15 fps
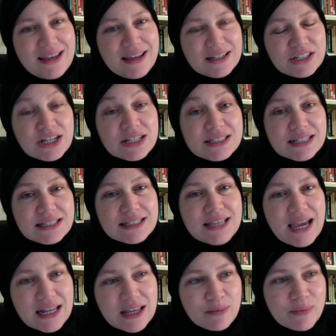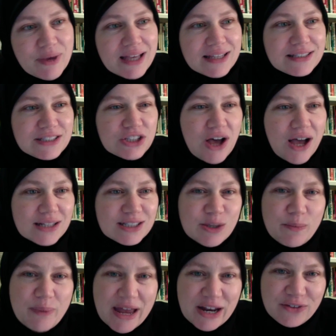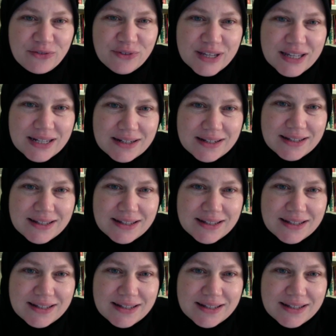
Just as Karima sought to benefit